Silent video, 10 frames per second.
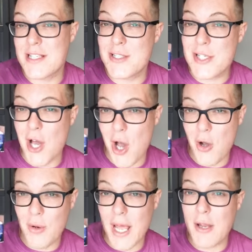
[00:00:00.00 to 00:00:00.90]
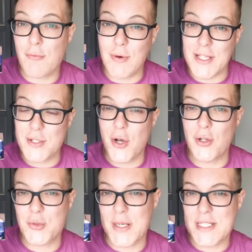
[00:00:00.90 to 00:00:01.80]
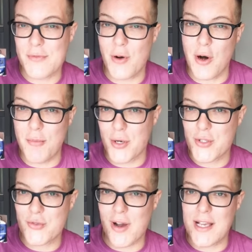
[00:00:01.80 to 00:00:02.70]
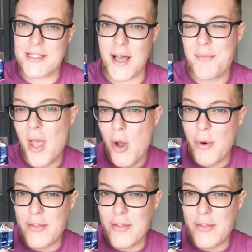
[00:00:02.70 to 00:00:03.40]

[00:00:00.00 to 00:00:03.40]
This is the Olay Retinol 24 Moisturizer.